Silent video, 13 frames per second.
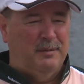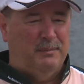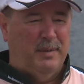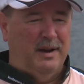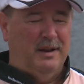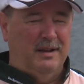
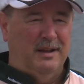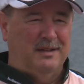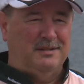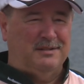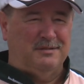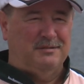but
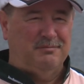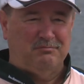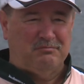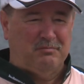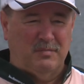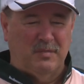it's
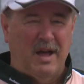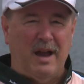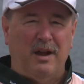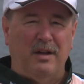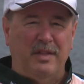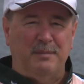
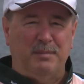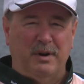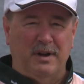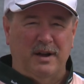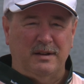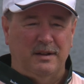not all that
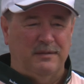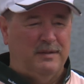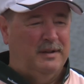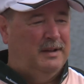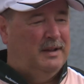productive.